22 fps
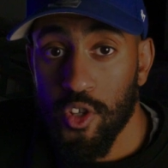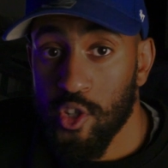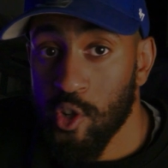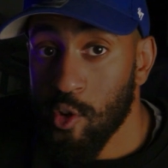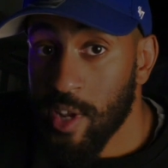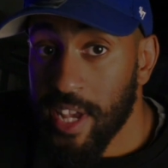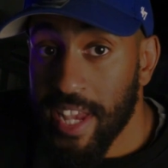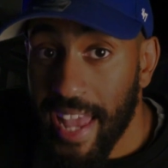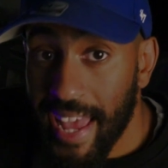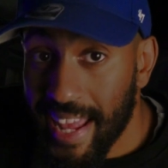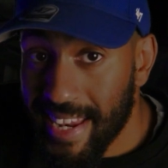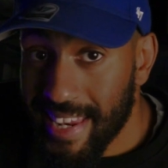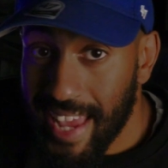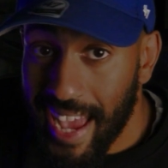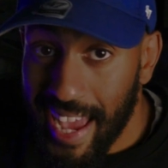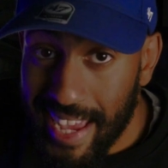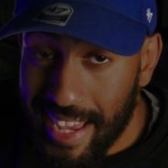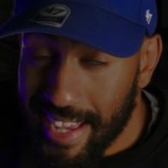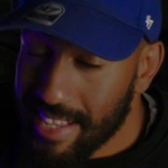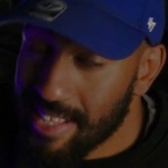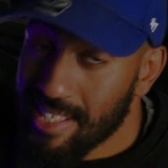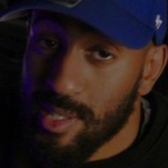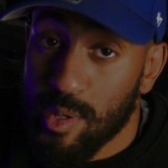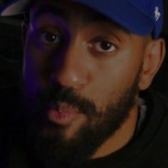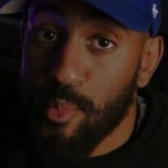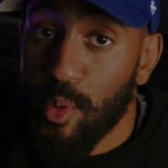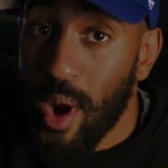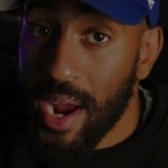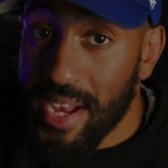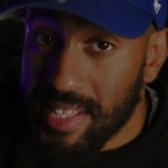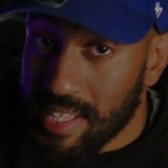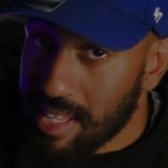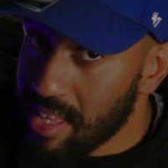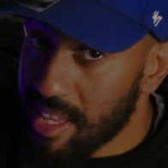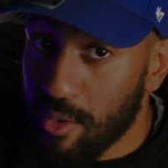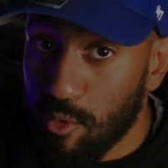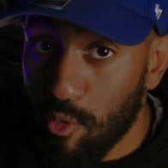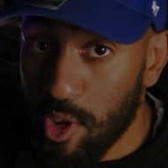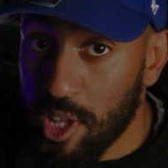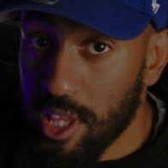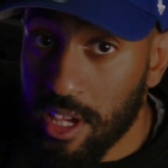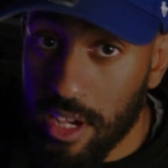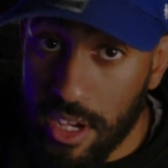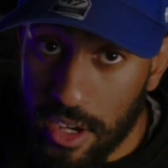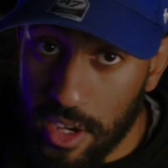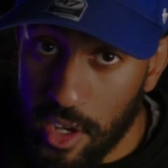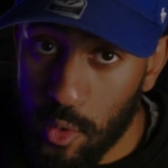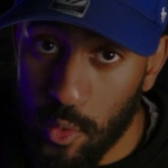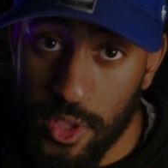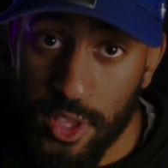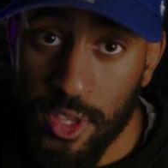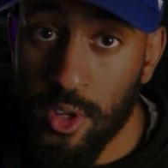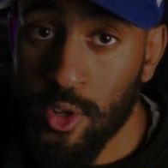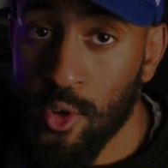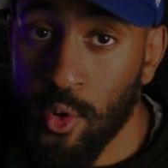Shooting at night is surprisingly really good with the